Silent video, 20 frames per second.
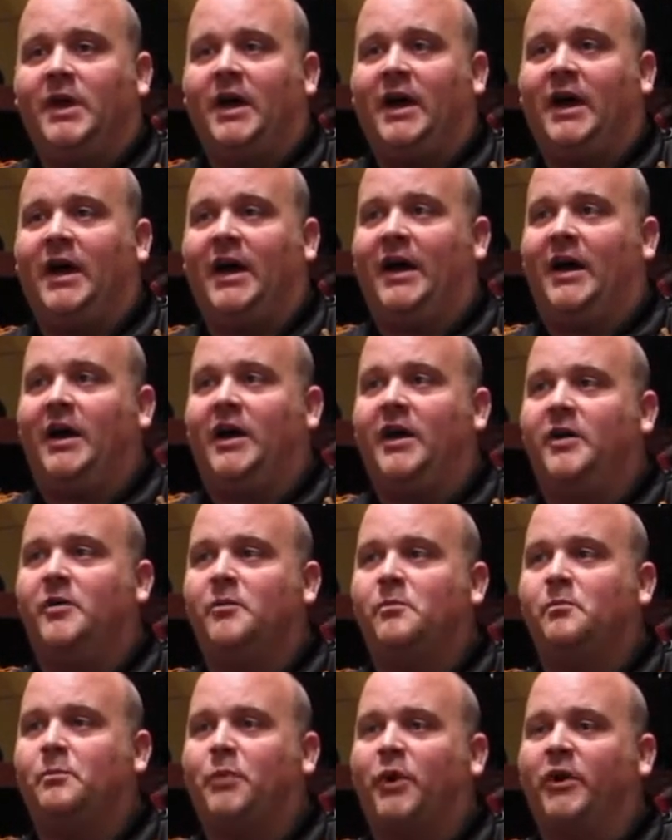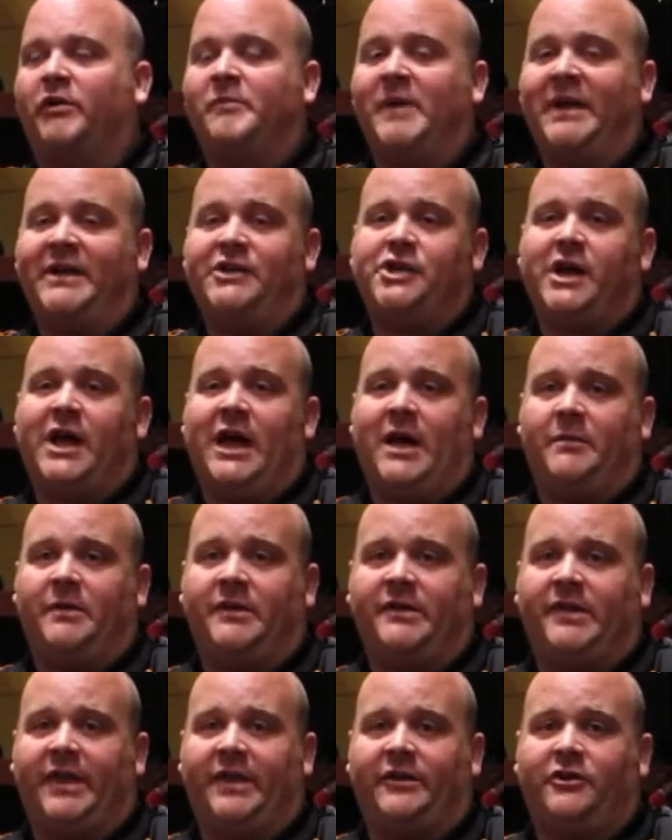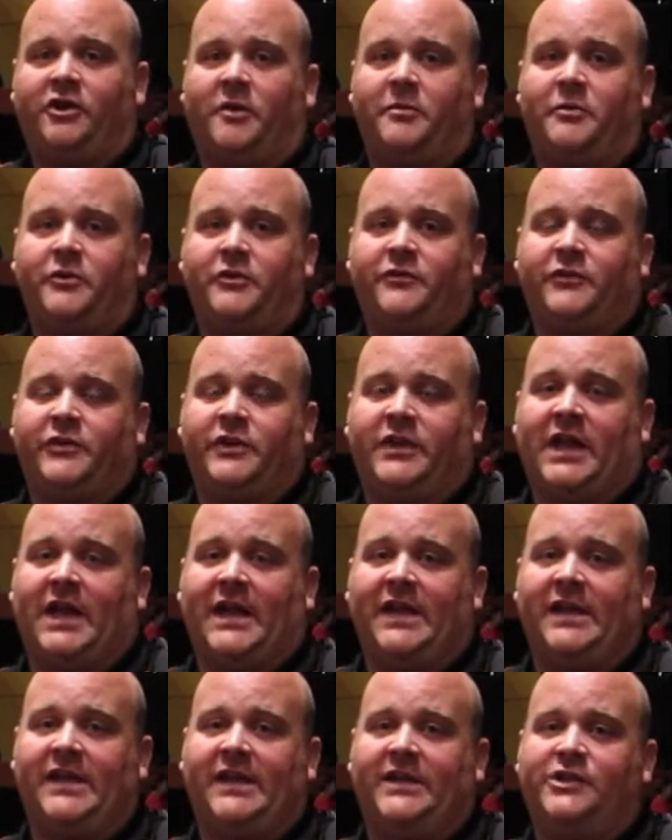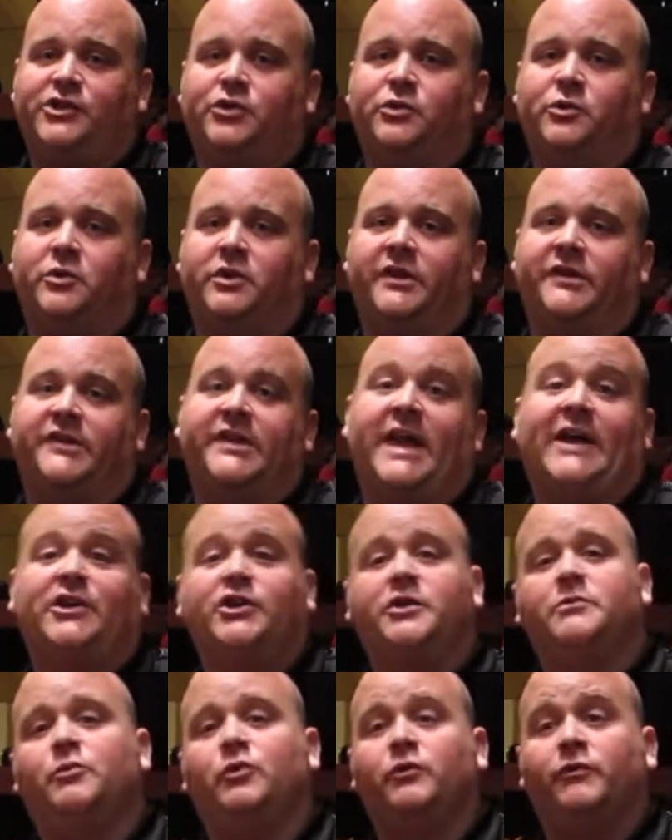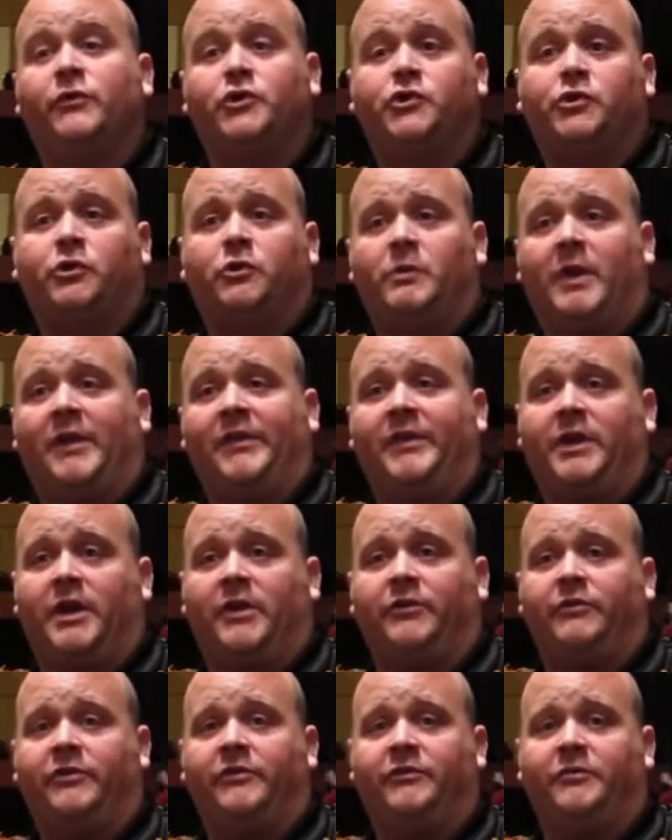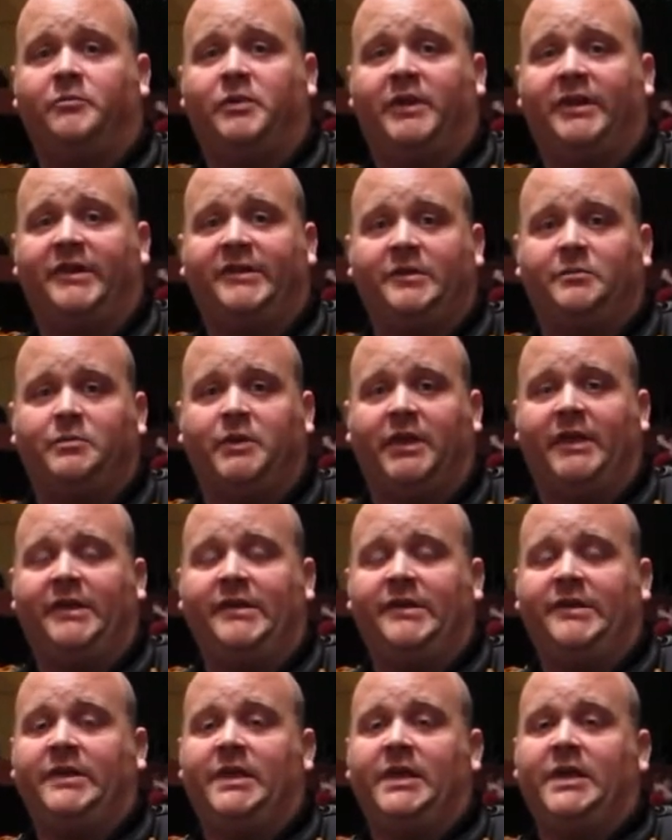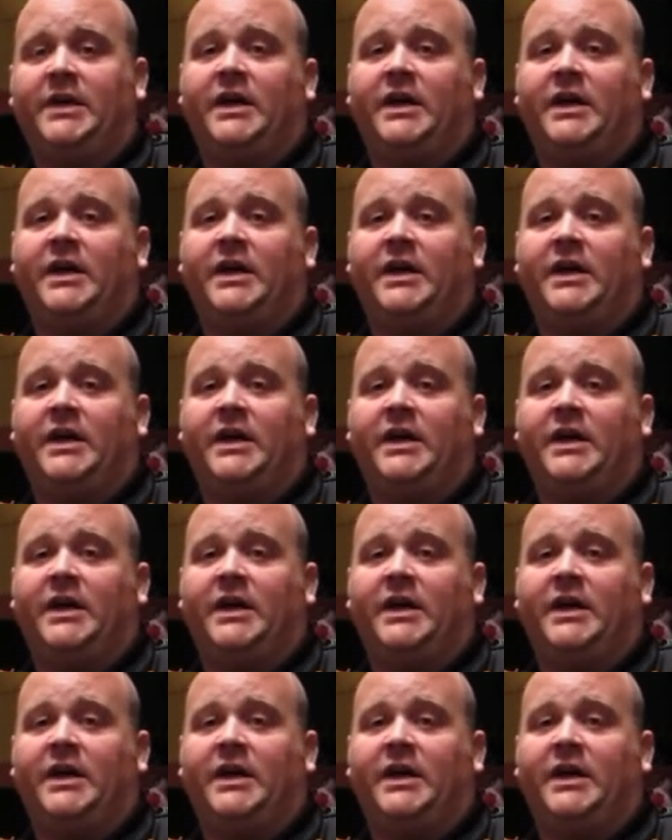Uh, part of my job as the head carpenter for the Lion King Tour is to actually move the show around the country from place to place.